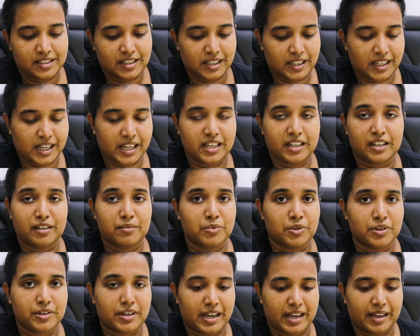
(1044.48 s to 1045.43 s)
I kind of need
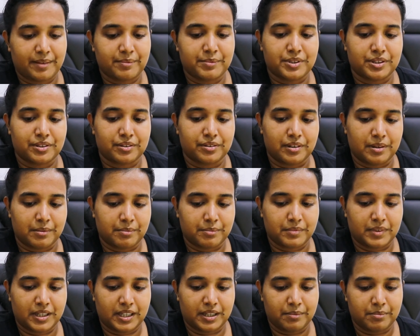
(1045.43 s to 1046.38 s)
more tabs, so
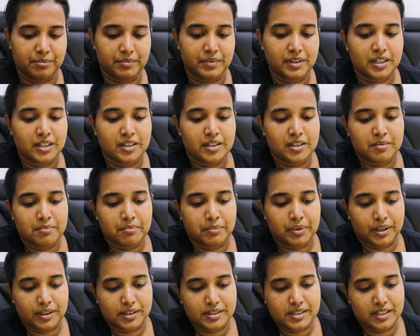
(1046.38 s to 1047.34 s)
I'm
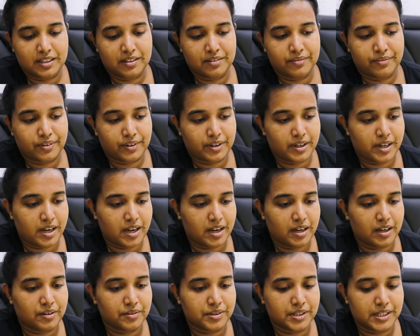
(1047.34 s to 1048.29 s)
pausing for
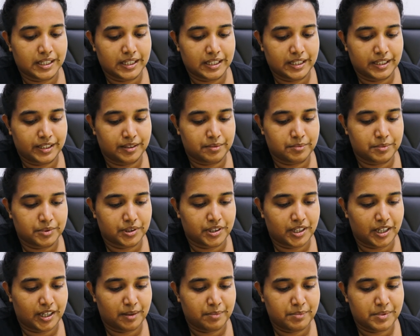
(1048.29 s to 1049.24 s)
now till I get more
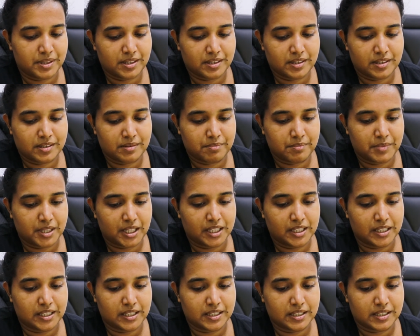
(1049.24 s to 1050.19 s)
tabs,
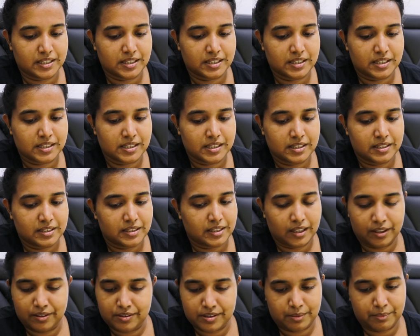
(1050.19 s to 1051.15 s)
because
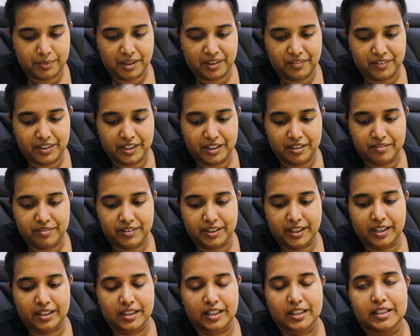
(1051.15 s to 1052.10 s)
otherwise I'm definitely gonna
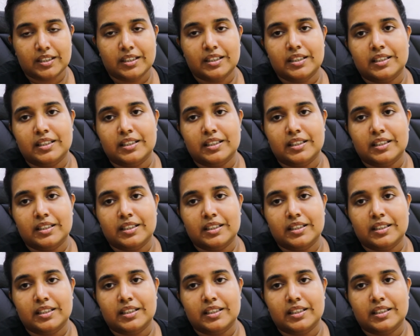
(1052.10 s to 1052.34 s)
forget. Like,